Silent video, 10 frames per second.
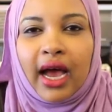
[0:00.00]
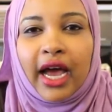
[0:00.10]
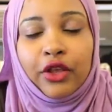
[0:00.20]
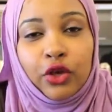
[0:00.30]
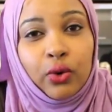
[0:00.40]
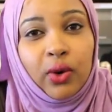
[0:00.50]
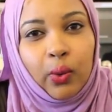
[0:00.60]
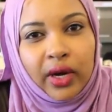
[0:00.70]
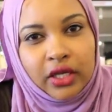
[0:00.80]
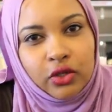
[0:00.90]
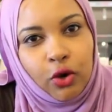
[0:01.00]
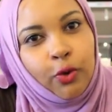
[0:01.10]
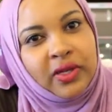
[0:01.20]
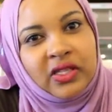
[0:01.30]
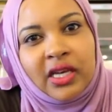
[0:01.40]
I knew I wanted to
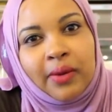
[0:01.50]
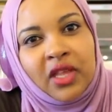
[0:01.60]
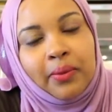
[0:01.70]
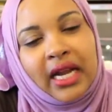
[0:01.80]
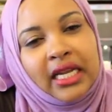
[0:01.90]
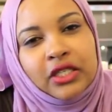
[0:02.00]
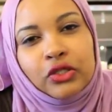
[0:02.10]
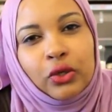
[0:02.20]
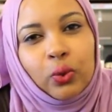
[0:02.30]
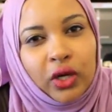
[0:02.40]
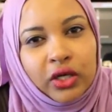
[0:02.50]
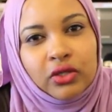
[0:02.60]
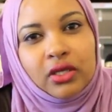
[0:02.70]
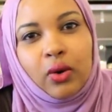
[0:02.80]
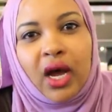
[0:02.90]
open something, but I didn't know what
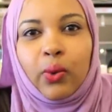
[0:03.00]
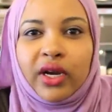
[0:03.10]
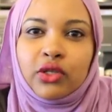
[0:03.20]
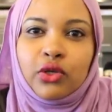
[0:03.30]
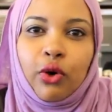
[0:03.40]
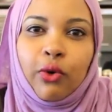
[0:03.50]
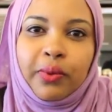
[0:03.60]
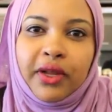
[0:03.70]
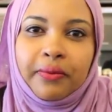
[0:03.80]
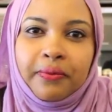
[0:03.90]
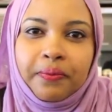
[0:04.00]
I wanted to open.